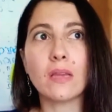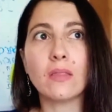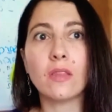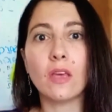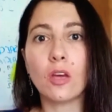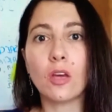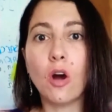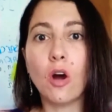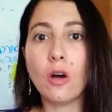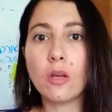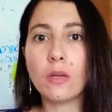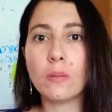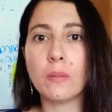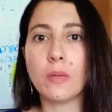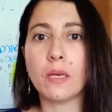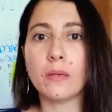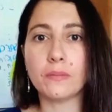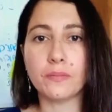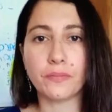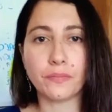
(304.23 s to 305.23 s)
the
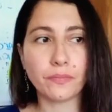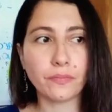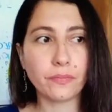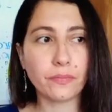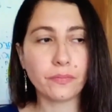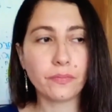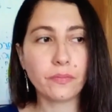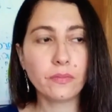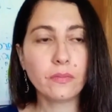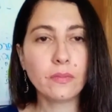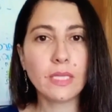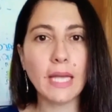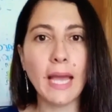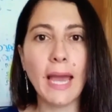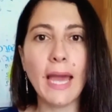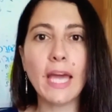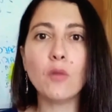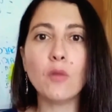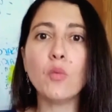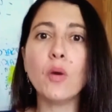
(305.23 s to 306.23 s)
economy
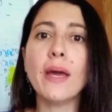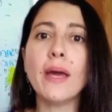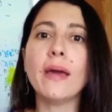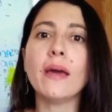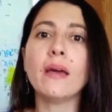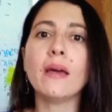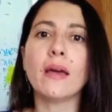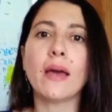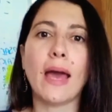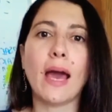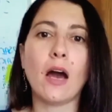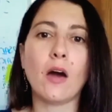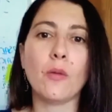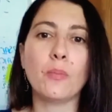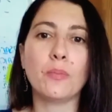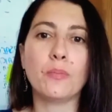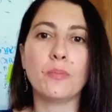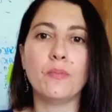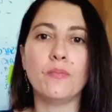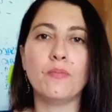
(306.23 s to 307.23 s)
and where
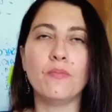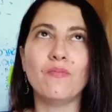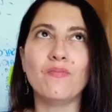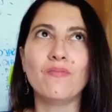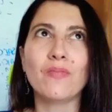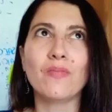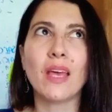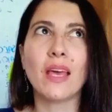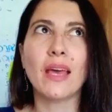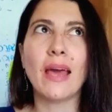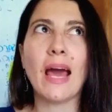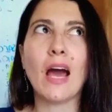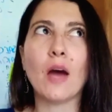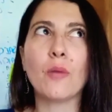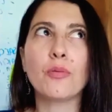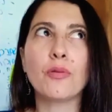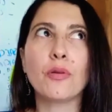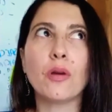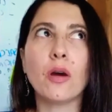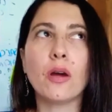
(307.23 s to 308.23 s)
our
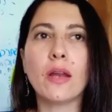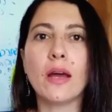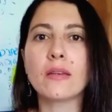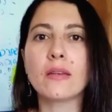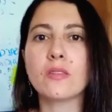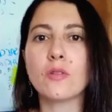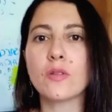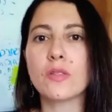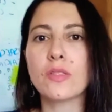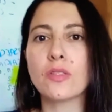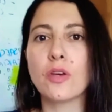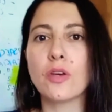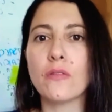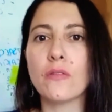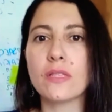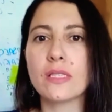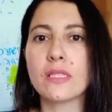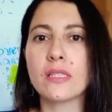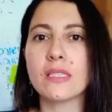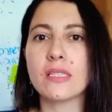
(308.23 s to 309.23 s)
products or
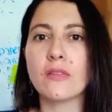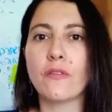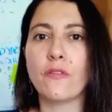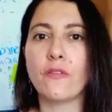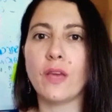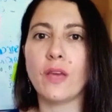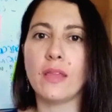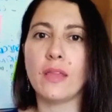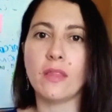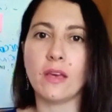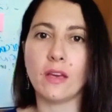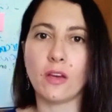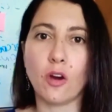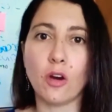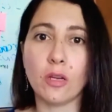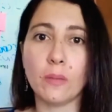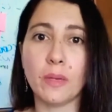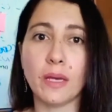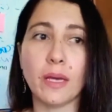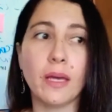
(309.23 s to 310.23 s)
services fit in the
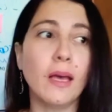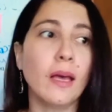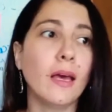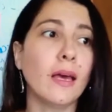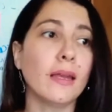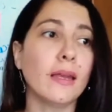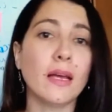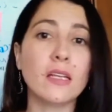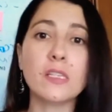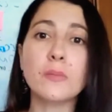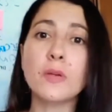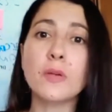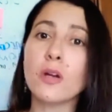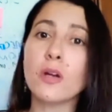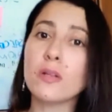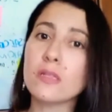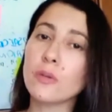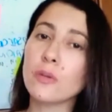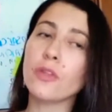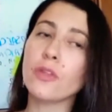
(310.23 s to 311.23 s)
economy. Now, to be
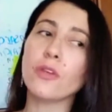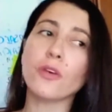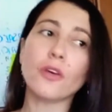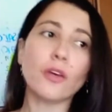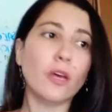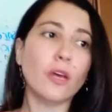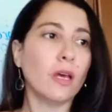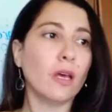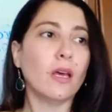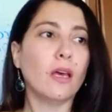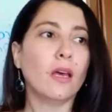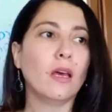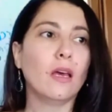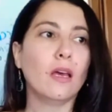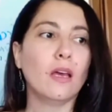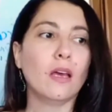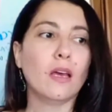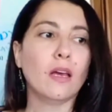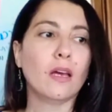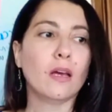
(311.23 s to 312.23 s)
honest with you,
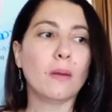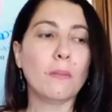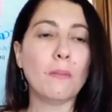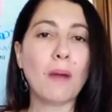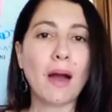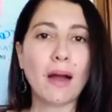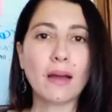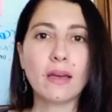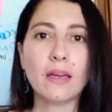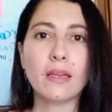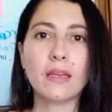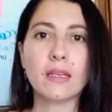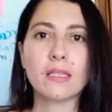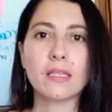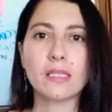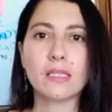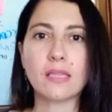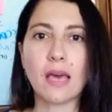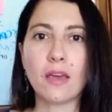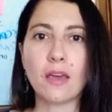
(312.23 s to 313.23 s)
marketing,
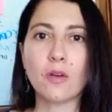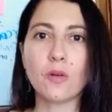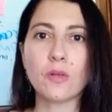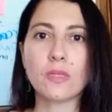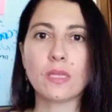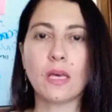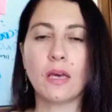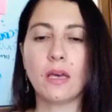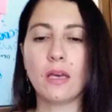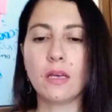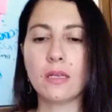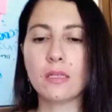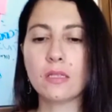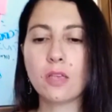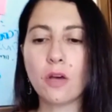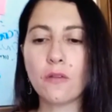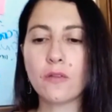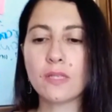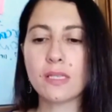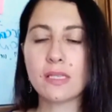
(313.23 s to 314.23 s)
sales,
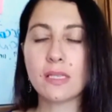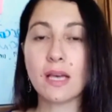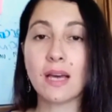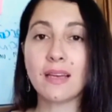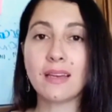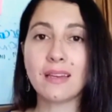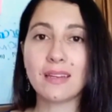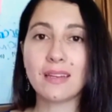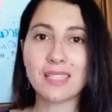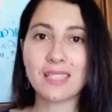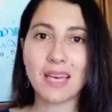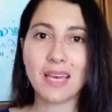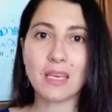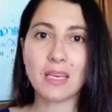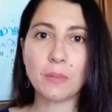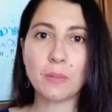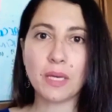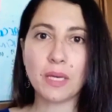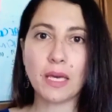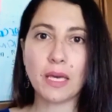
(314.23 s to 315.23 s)
services are going to take a
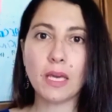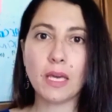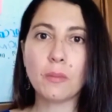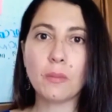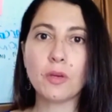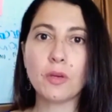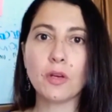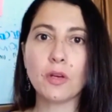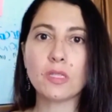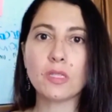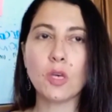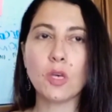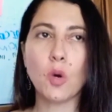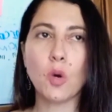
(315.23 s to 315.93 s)
big hit because,